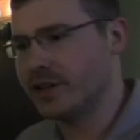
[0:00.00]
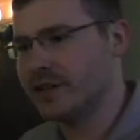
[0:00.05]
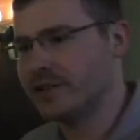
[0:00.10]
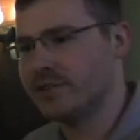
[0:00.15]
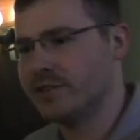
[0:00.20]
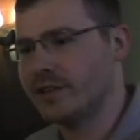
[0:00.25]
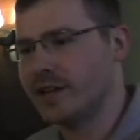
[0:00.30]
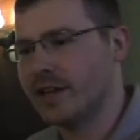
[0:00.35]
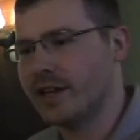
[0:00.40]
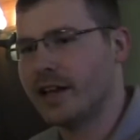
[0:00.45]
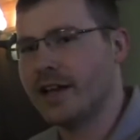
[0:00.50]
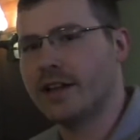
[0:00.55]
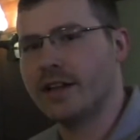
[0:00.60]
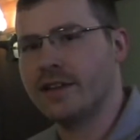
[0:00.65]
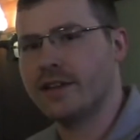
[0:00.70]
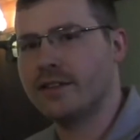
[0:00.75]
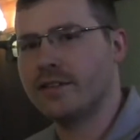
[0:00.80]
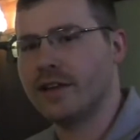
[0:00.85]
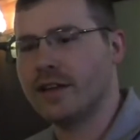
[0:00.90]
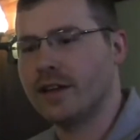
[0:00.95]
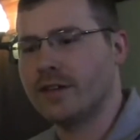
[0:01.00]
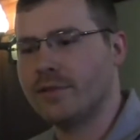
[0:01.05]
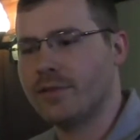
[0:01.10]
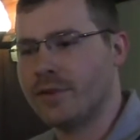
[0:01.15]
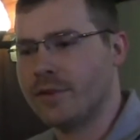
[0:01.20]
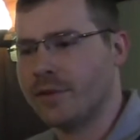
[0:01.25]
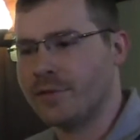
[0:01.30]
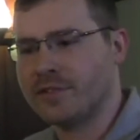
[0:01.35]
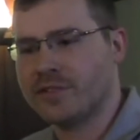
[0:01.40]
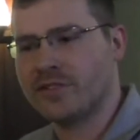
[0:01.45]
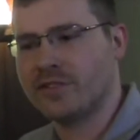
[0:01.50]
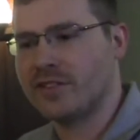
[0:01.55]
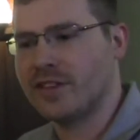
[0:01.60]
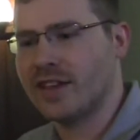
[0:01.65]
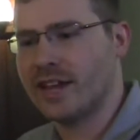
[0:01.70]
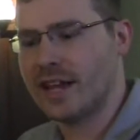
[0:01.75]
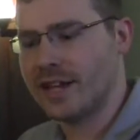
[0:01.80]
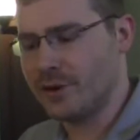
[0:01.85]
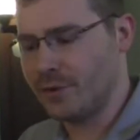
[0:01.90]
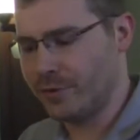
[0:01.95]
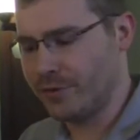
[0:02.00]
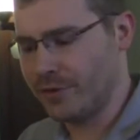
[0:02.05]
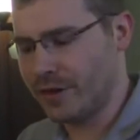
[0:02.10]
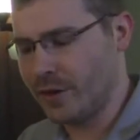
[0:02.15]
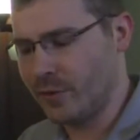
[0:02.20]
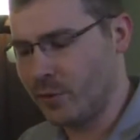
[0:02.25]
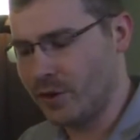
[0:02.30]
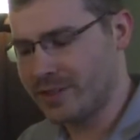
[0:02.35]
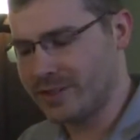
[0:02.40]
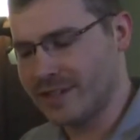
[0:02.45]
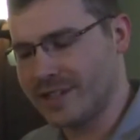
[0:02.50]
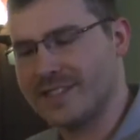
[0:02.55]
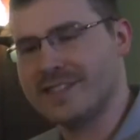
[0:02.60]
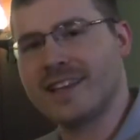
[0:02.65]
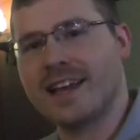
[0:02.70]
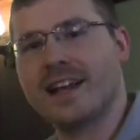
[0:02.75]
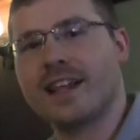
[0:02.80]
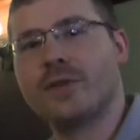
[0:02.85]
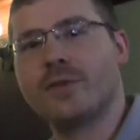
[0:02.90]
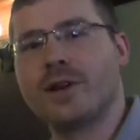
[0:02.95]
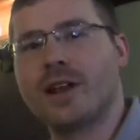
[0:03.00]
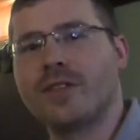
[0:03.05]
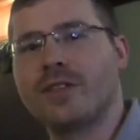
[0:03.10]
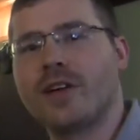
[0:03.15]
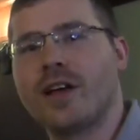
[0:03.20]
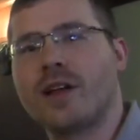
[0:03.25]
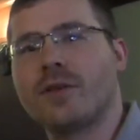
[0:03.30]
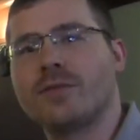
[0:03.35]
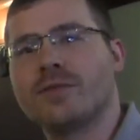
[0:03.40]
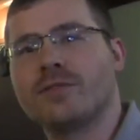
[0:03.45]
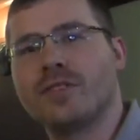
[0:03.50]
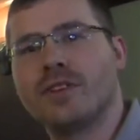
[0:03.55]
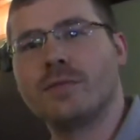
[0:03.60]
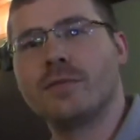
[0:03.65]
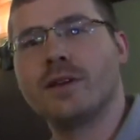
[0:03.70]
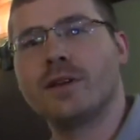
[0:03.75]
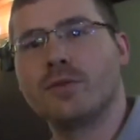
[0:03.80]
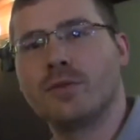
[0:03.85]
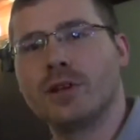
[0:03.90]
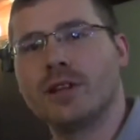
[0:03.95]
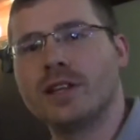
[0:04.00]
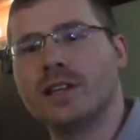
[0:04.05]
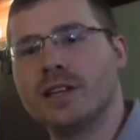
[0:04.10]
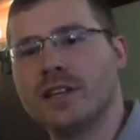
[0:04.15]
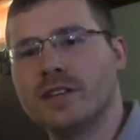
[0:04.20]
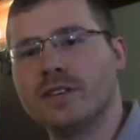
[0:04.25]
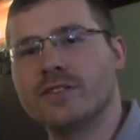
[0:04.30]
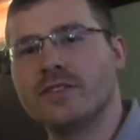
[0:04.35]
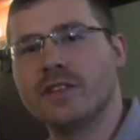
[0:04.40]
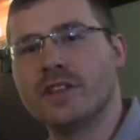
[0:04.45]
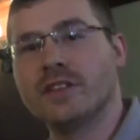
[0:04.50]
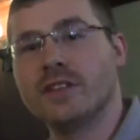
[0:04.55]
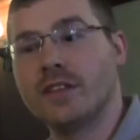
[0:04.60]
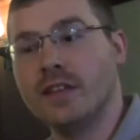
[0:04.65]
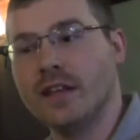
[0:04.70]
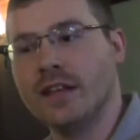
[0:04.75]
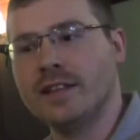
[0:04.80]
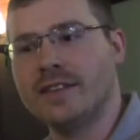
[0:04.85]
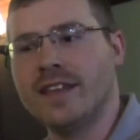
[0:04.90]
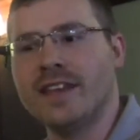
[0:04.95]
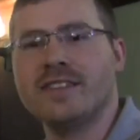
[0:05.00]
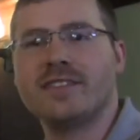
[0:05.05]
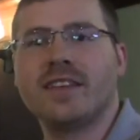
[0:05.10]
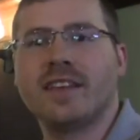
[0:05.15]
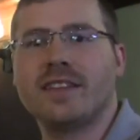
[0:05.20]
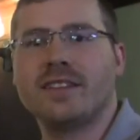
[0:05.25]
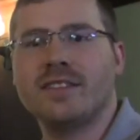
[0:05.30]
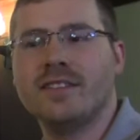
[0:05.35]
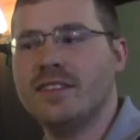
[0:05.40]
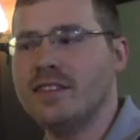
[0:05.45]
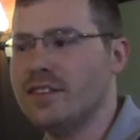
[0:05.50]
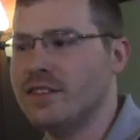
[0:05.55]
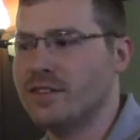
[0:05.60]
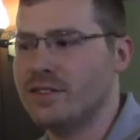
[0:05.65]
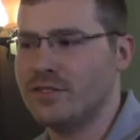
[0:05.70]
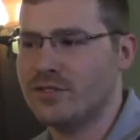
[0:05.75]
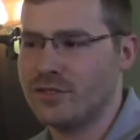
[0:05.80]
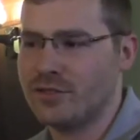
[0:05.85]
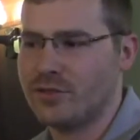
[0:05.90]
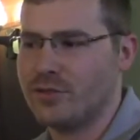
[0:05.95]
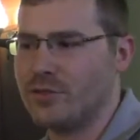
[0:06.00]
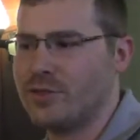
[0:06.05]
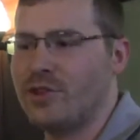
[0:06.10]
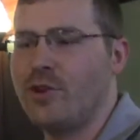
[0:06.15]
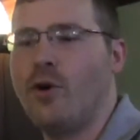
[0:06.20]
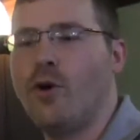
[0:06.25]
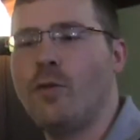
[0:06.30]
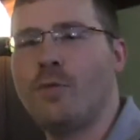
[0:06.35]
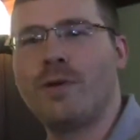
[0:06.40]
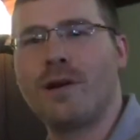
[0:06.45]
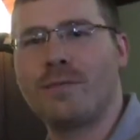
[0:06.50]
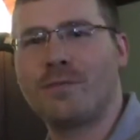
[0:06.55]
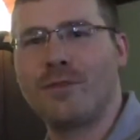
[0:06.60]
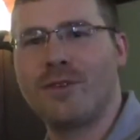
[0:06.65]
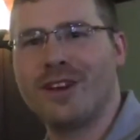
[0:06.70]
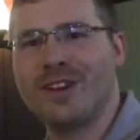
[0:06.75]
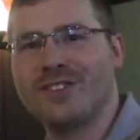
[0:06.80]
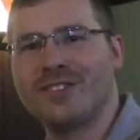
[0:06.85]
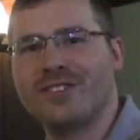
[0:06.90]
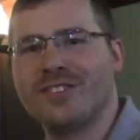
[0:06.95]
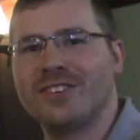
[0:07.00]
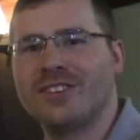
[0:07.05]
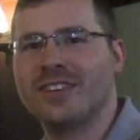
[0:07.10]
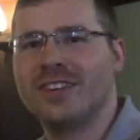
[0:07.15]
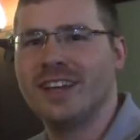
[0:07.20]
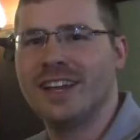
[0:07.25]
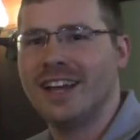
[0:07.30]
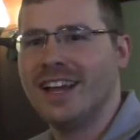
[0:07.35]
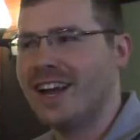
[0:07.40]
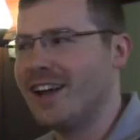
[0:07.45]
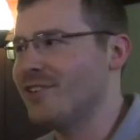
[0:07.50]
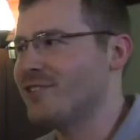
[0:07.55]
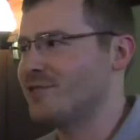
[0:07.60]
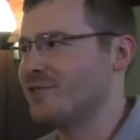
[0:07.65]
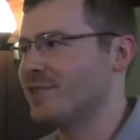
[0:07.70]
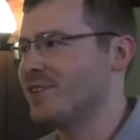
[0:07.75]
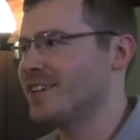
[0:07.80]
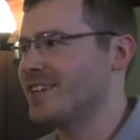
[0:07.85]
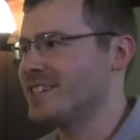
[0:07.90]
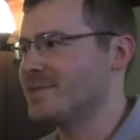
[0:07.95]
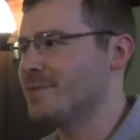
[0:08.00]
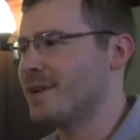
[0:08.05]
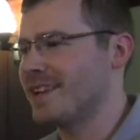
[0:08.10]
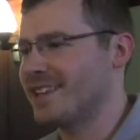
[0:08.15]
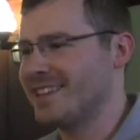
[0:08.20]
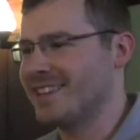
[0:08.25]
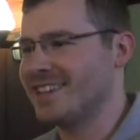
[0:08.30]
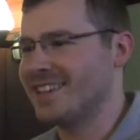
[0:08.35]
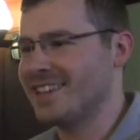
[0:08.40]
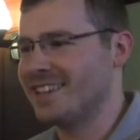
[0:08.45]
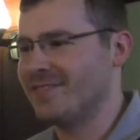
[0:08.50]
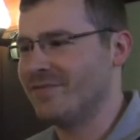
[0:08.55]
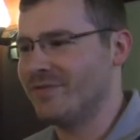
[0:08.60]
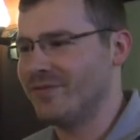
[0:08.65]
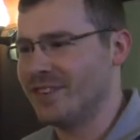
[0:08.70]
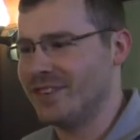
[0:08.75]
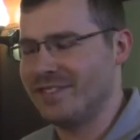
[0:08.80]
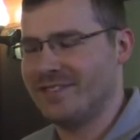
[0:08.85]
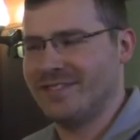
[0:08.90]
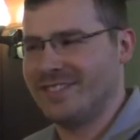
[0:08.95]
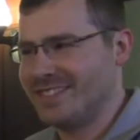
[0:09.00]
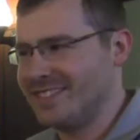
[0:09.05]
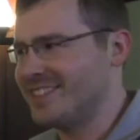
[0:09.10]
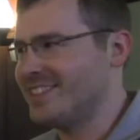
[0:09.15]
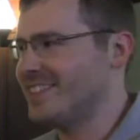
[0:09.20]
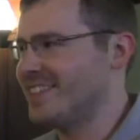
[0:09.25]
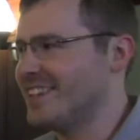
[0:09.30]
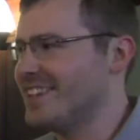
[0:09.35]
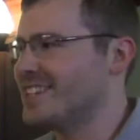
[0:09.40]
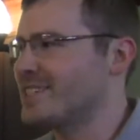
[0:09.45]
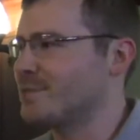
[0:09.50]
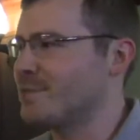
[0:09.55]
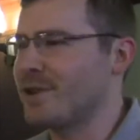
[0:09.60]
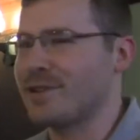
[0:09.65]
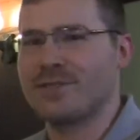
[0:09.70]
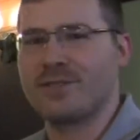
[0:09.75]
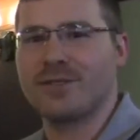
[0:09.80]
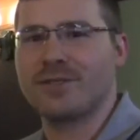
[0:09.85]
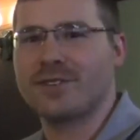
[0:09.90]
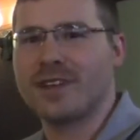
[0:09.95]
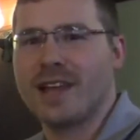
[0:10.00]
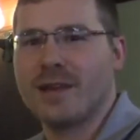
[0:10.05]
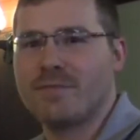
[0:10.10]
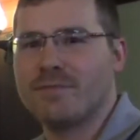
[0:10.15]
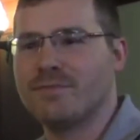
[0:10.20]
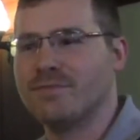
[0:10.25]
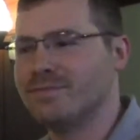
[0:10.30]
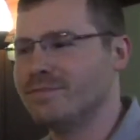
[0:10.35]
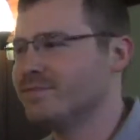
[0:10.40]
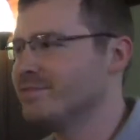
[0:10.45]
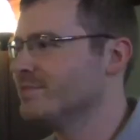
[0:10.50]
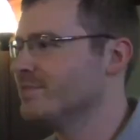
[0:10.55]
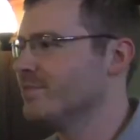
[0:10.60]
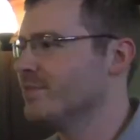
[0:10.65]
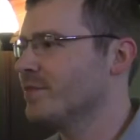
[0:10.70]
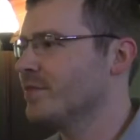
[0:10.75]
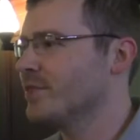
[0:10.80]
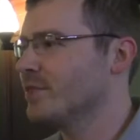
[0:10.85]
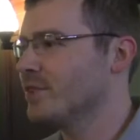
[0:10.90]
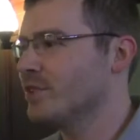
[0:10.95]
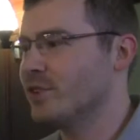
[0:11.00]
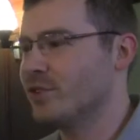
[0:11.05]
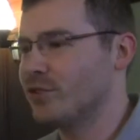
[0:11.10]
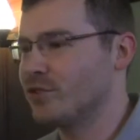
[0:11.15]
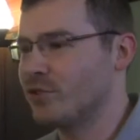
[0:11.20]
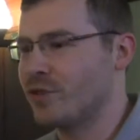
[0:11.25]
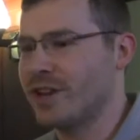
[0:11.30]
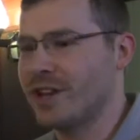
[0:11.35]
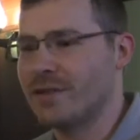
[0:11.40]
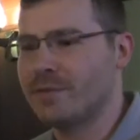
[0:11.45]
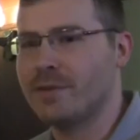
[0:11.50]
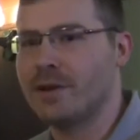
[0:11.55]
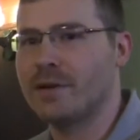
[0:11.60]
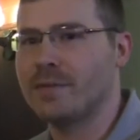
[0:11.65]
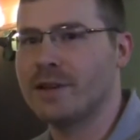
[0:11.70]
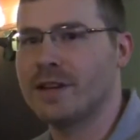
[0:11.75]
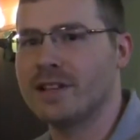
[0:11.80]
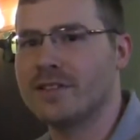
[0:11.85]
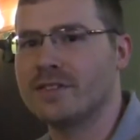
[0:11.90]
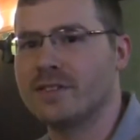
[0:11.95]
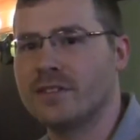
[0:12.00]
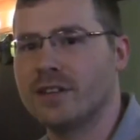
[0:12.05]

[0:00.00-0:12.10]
It's not. I, I, I was just saying. I don't. It wasn't exactly what I mm. thought it hmm. was going to be. It really is. It, it tastes like tea, and just mm -hmm. the whole preparation. I was really expecting espresso type yeah. you know, drink. But I mean, mm.